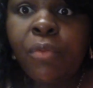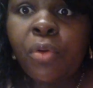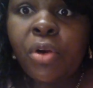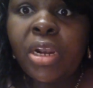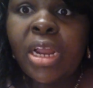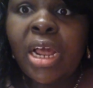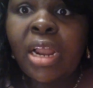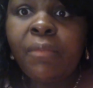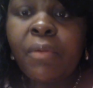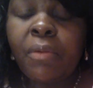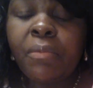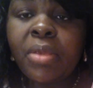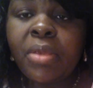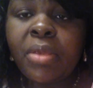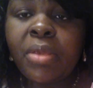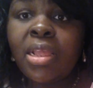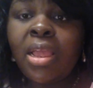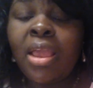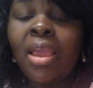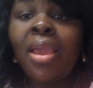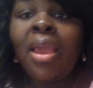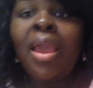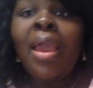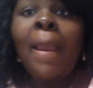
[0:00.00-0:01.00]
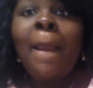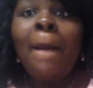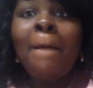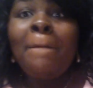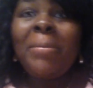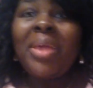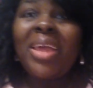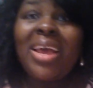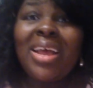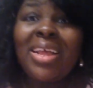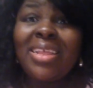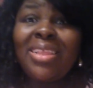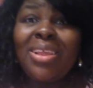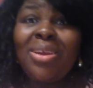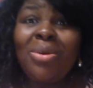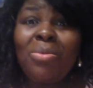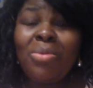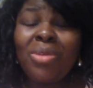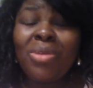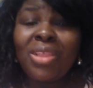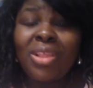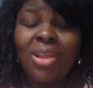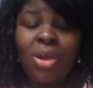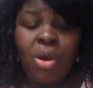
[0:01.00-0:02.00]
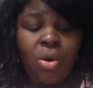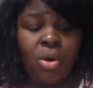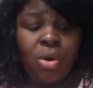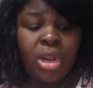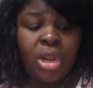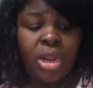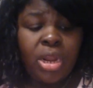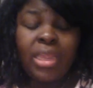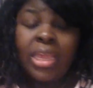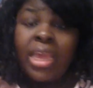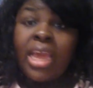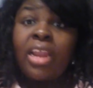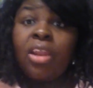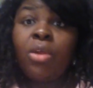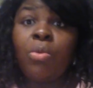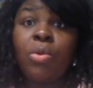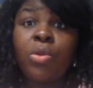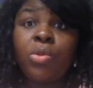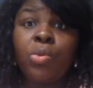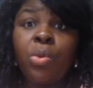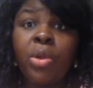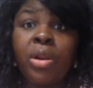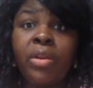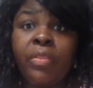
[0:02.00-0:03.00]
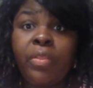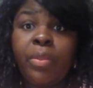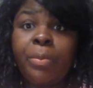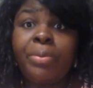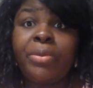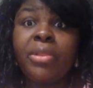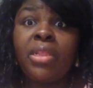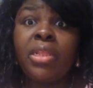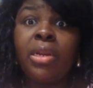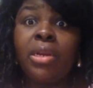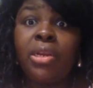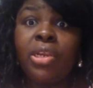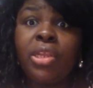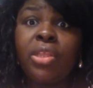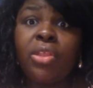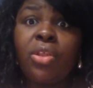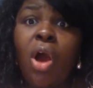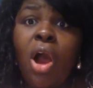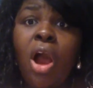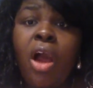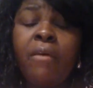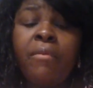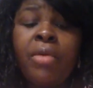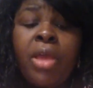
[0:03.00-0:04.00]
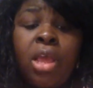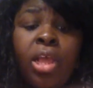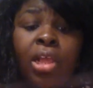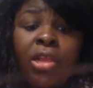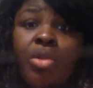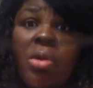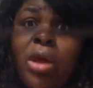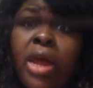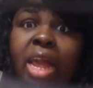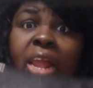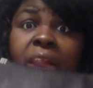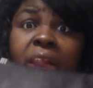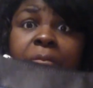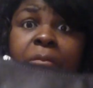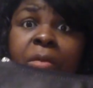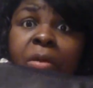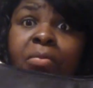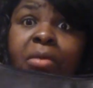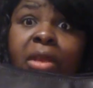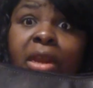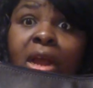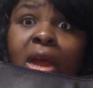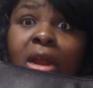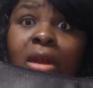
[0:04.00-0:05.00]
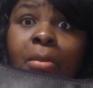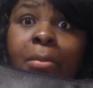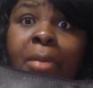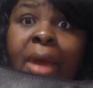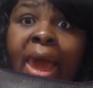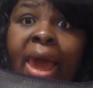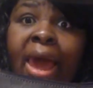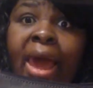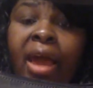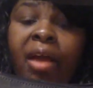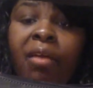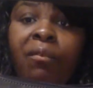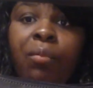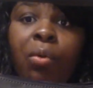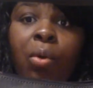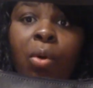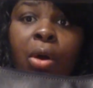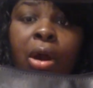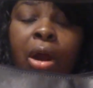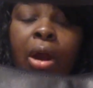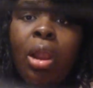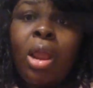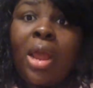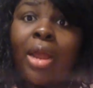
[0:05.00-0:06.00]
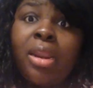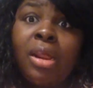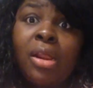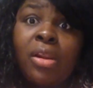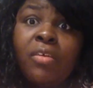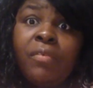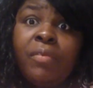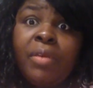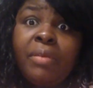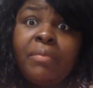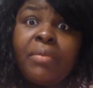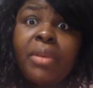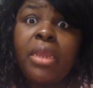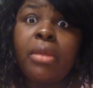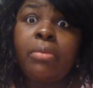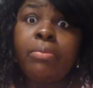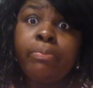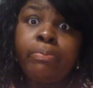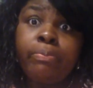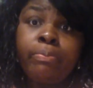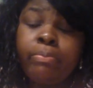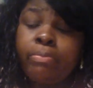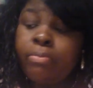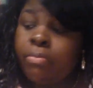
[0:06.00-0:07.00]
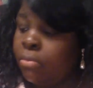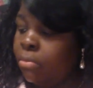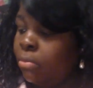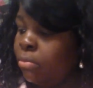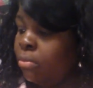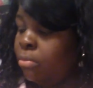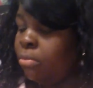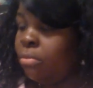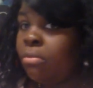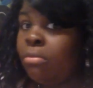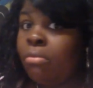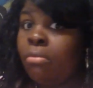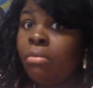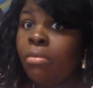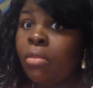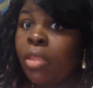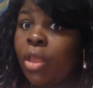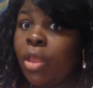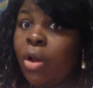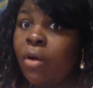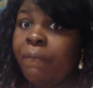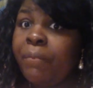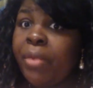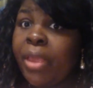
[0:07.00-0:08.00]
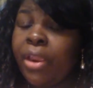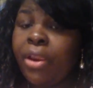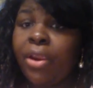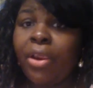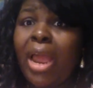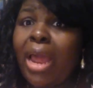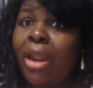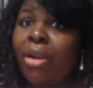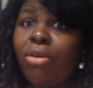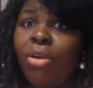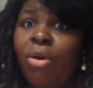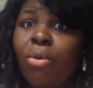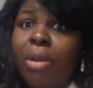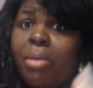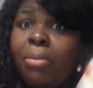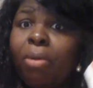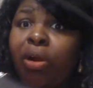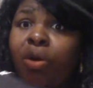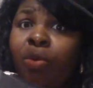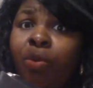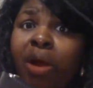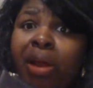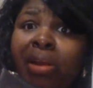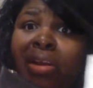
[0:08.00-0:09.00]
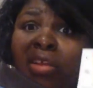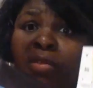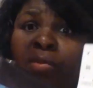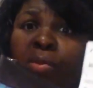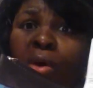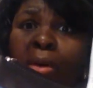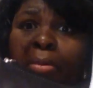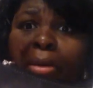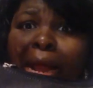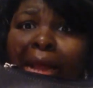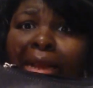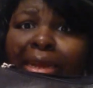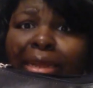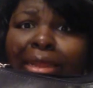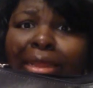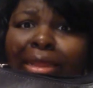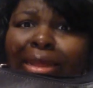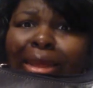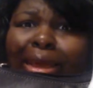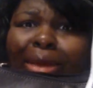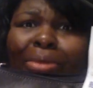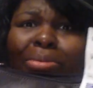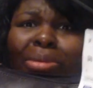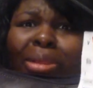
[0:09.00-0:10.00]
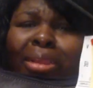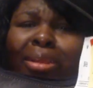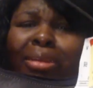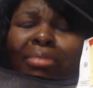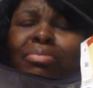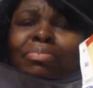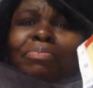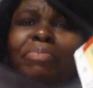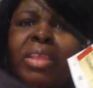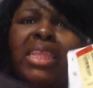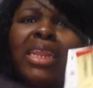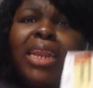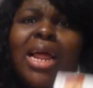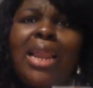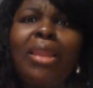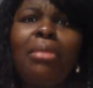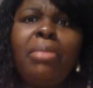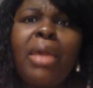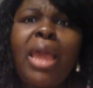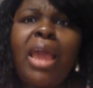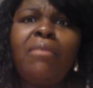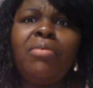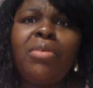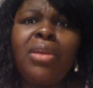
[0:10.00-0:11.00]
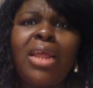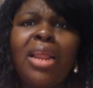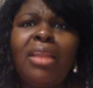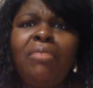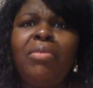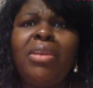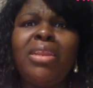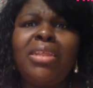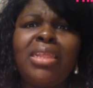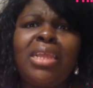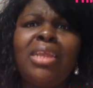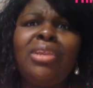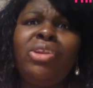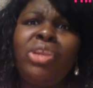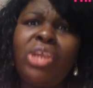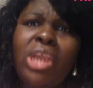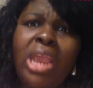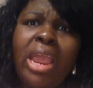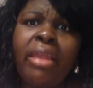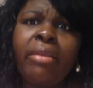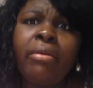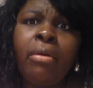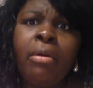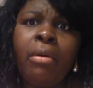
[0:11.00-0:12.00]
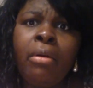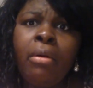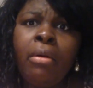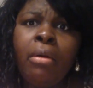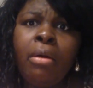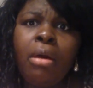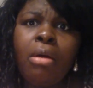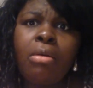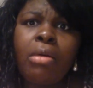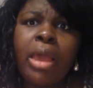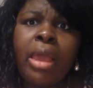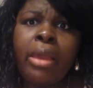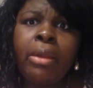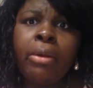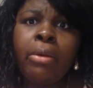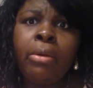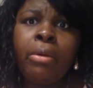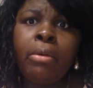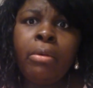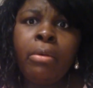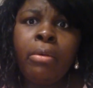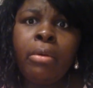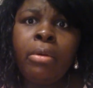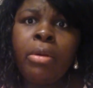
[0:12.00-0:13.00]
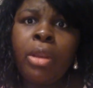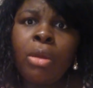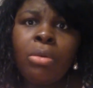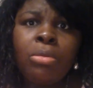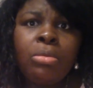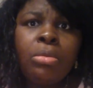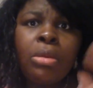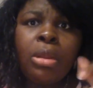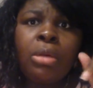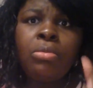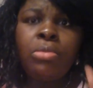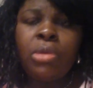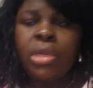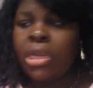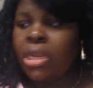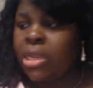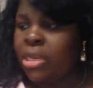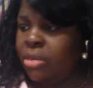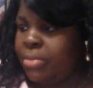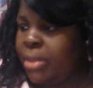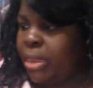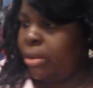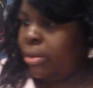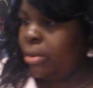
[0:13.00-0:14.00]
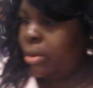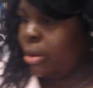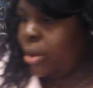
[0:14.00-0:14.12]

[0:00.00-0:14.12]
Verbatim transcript: it for $1.50 because it was on, yellow was one of the percentages off. So I got a $50 bag for $1.50. Go figure. I don't know what I'm gonna wear this for, but I just it was a fifty dollar bag for a dollar fifty cent. Shit. Okay. Don't don't judge me.